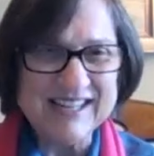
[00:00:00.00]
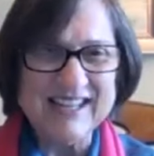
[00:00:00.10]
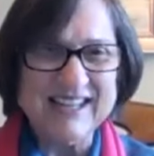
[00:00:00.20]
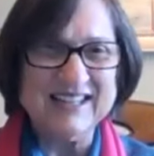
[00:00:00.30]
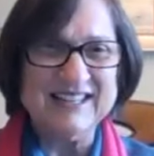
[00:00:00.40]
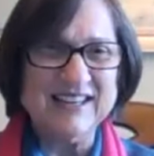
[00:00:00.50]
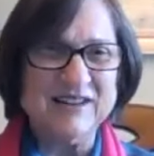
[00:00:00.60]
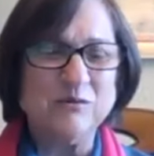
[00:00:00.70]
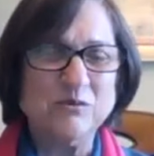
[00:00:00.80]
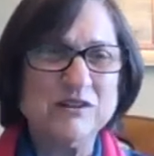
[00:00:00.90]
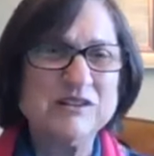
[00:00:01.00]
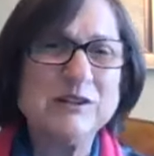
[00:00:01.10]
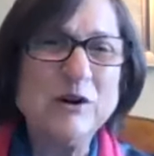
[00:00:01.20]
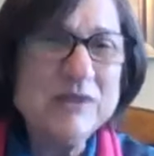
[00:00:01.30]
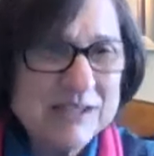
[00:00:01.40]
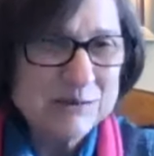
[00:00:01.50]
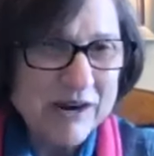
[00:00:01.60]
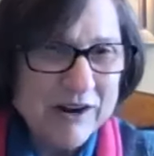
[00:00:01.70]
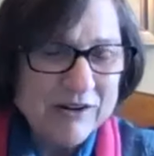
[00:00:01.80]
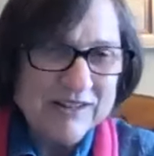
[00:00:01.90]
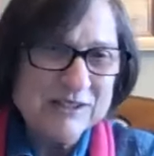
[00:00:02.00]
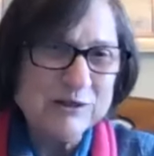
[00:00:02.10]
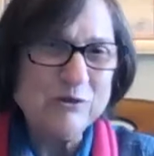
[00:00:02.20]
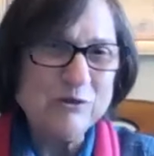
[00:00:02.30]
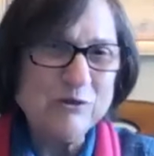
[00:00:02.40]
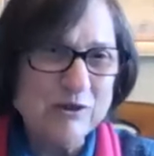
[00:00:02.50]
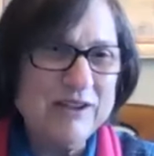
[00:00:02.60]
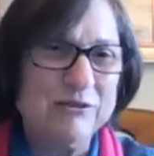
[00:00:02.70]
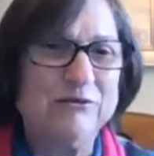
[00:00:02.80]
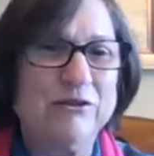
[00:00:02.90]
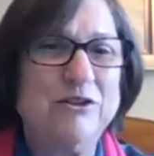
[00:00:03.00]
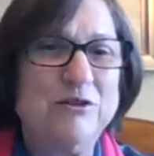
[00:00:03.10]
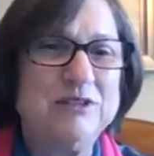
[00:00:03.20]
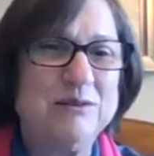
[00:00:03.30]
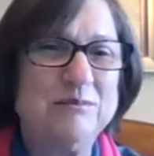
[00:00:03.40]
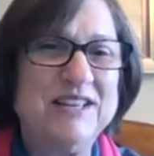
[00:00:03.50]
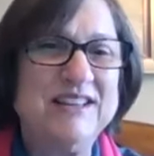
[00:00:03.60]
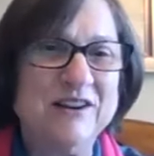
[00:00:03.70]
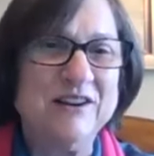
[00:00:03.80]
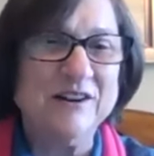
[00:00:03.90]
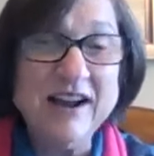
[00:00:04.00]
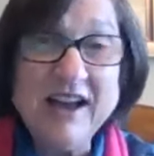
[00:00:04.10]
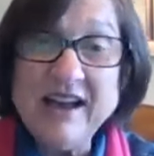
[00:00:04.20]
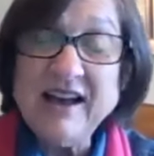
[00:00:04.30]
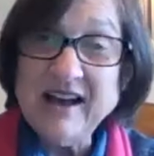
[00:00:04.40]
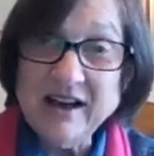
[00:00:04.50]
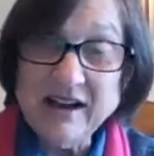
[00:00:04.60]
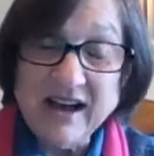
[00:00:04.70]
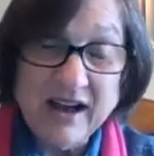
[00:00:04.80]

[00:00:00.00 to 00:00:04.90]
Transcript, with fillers: And uh, we're so inspired and so grateful for you to be here. Uh, I